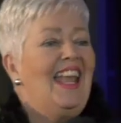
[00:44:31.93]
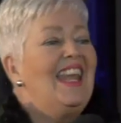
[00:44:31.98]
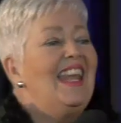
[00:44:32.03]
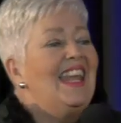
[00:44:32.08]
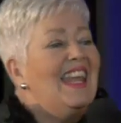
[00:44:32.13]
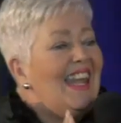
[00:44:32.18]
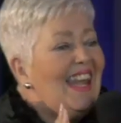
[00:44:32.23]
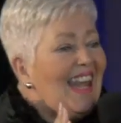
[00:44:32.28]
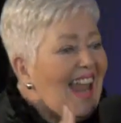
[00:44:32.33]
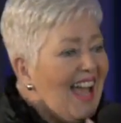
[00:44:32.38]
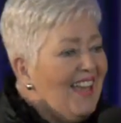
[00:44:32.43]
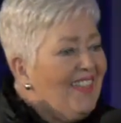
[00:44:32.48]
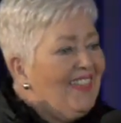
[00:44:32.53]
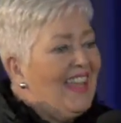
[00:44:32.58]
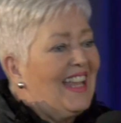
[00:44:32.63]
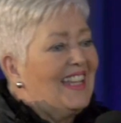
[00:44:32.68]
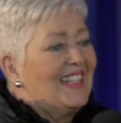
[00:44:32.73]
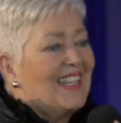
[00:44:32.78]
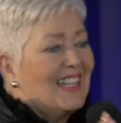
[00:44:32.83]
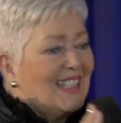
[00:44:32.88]

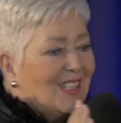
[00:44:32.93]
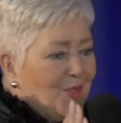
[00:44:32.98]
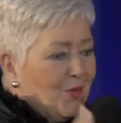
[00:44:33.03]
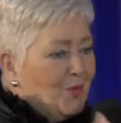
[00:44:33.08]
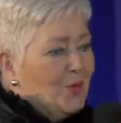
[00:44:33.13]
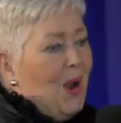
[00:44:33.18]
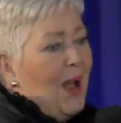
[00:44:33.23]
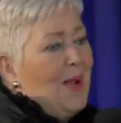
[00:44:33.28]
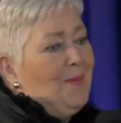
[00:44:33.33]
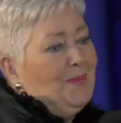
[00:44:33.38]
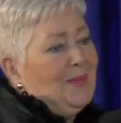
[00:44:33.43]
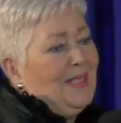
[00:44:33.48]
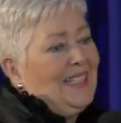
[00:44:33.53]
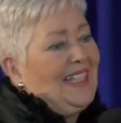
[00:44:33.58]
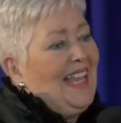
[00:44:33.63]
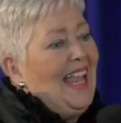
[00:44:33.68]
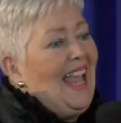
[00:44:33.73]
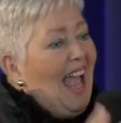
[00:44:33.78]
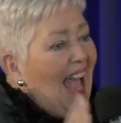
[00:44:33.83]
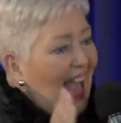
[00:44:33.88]
nothing
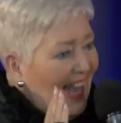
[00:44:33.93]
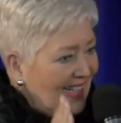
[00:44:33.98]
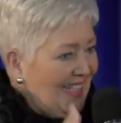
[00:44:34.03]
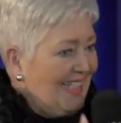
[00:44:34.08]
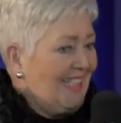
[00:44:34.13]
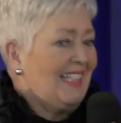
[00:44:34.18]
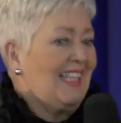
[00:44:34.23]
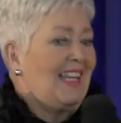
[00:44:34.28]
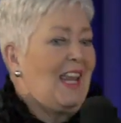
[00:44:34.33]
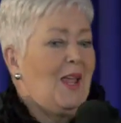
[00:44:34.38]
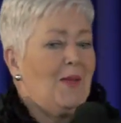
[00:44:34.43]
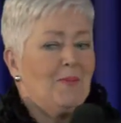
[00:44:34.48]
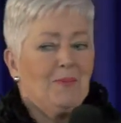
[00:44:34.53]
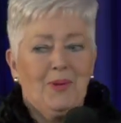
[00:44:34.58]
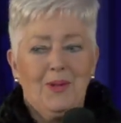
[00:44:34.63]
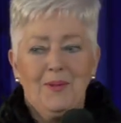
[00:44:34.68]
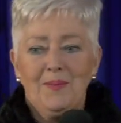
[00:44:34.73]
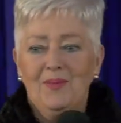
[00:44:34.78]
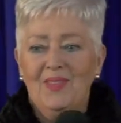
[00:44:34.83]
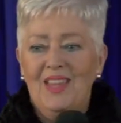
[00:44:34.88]
disrupts our sleep.